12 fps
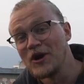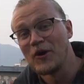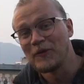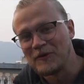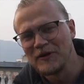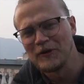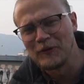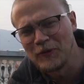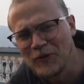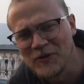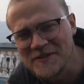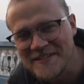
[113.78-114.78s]
no real
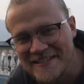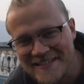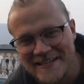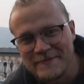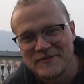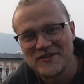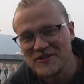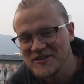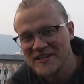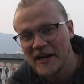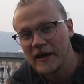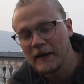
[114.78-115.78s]
rules, it seems. So you
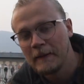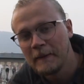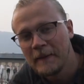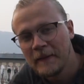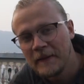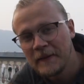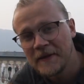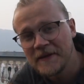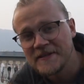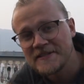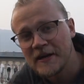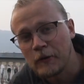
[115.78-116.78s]
just kind of, you
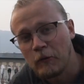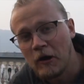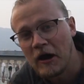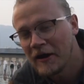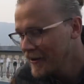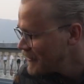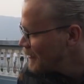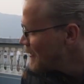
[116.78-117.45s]
just kind of walk.